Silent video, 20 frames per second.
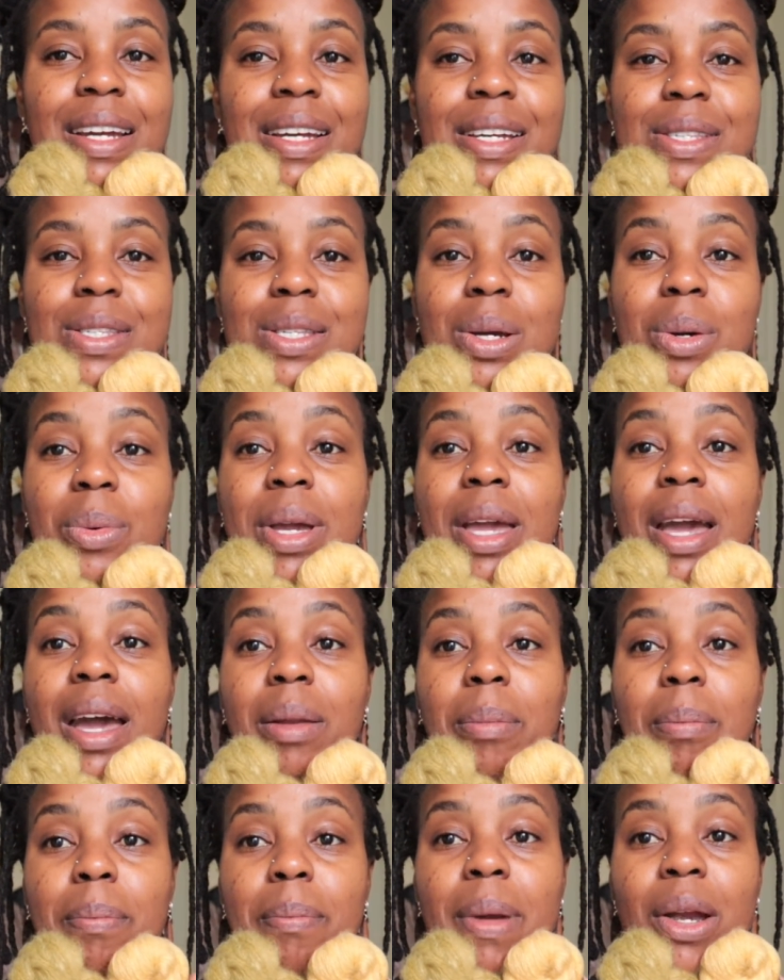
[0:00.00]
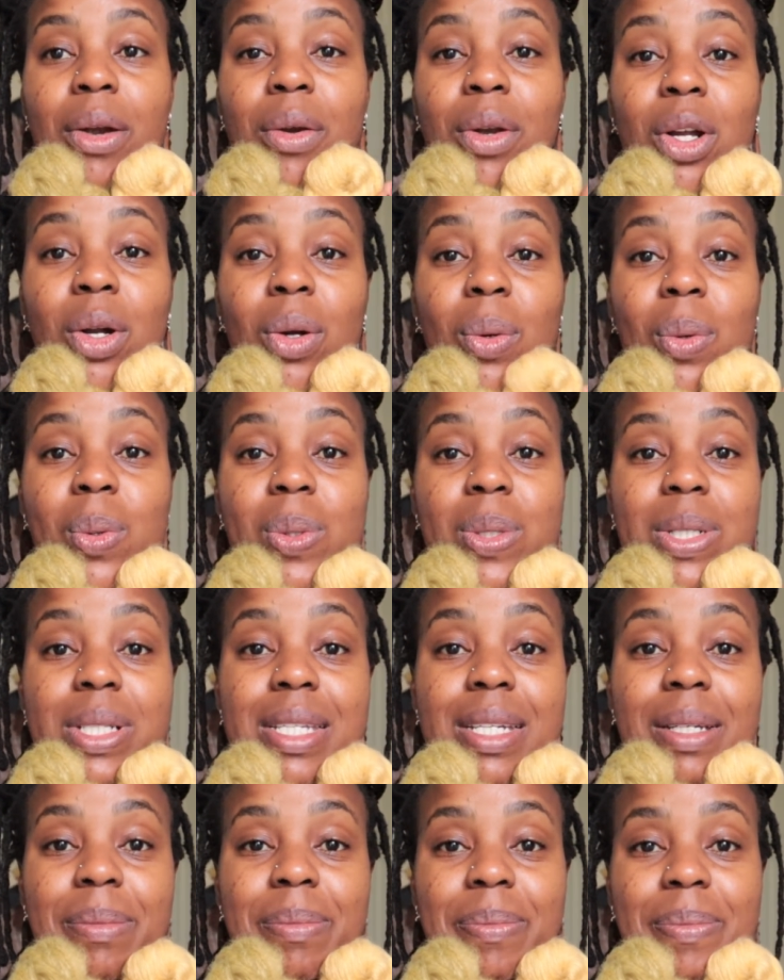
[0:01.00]
So we had
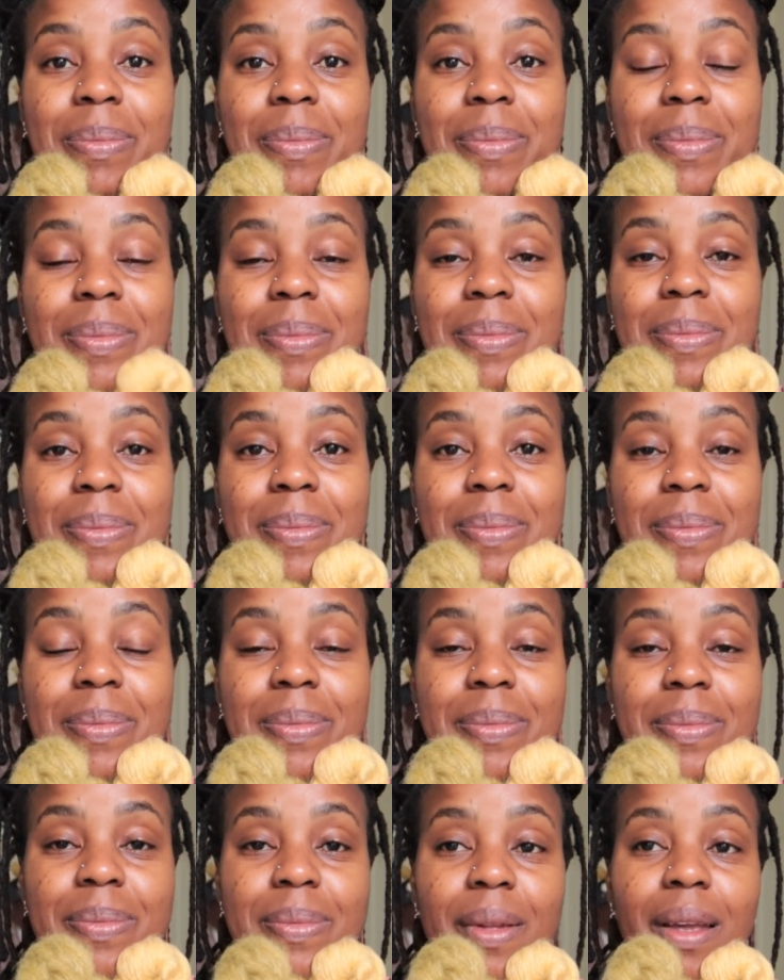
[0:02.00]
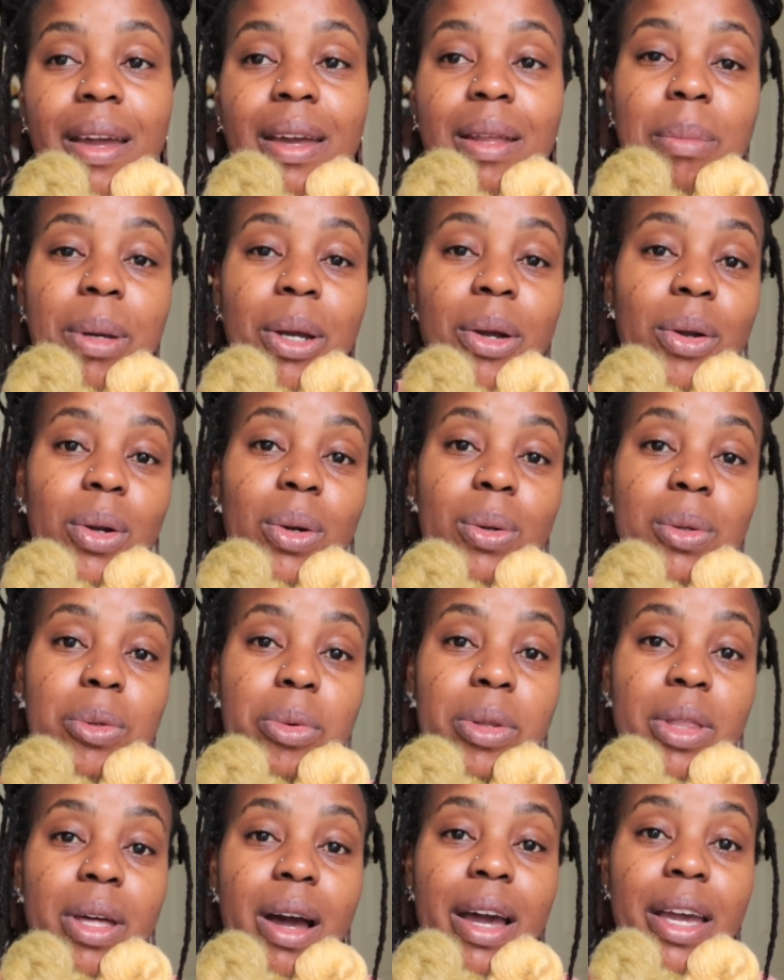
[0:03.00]
marigold and marigold
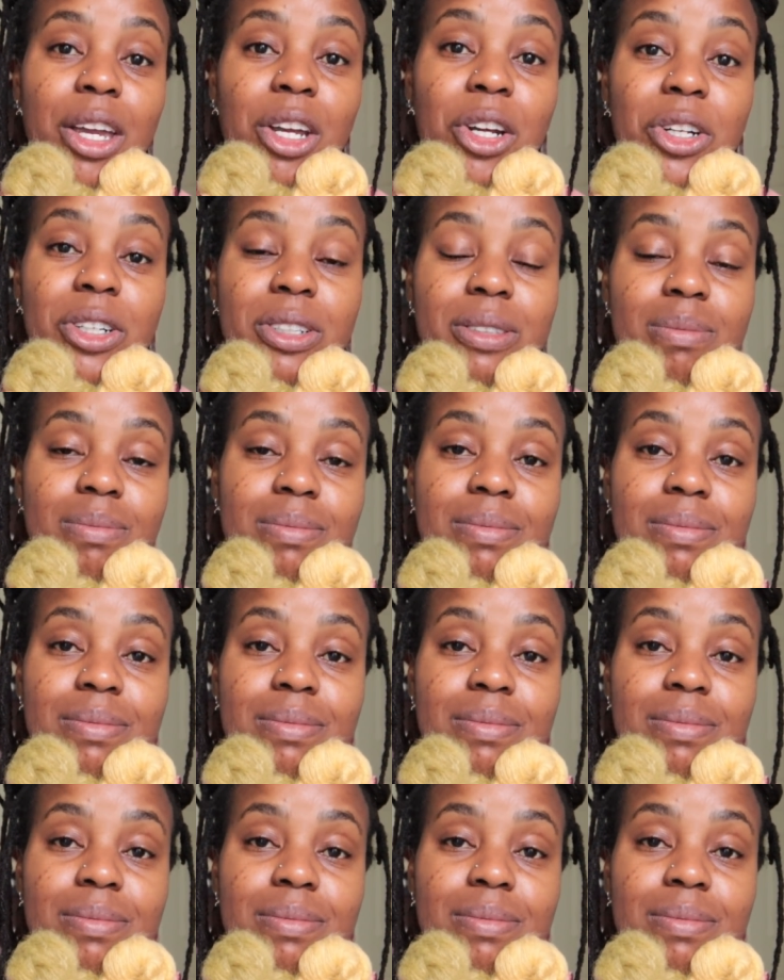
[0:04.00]
with iron